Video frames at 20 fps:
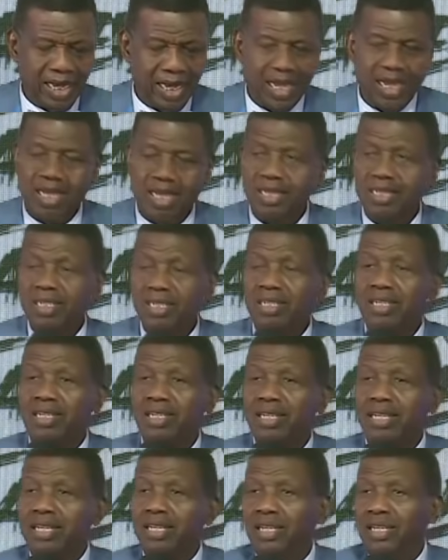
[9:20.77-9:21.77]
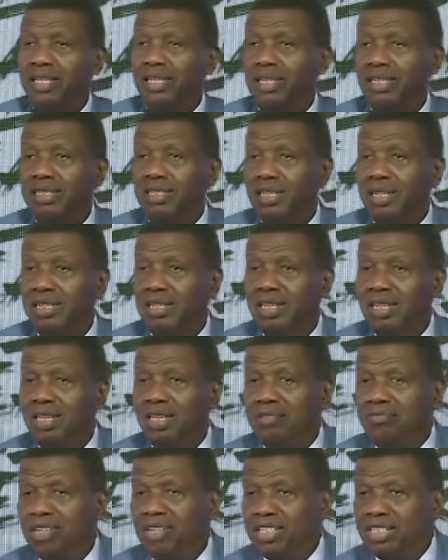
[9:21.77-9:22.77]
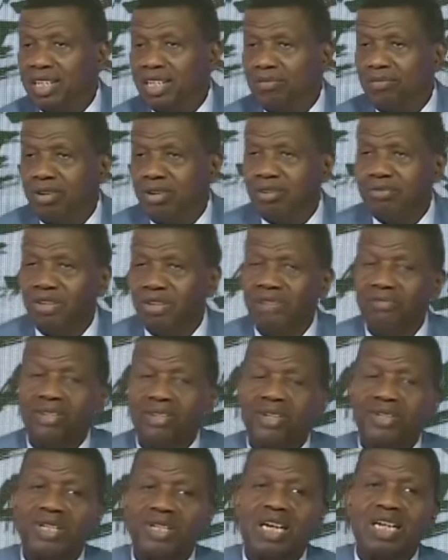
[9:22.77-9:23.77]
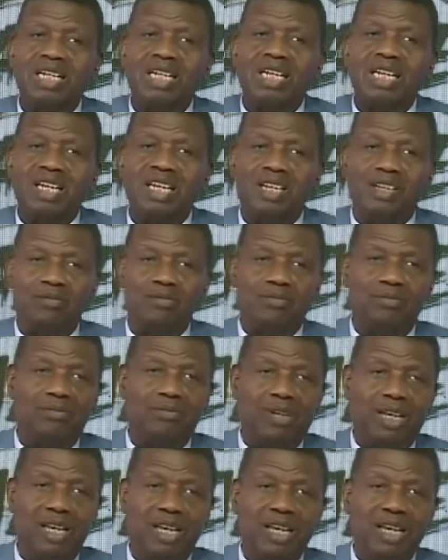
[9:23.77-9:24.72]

I decree in the name that's above every other name,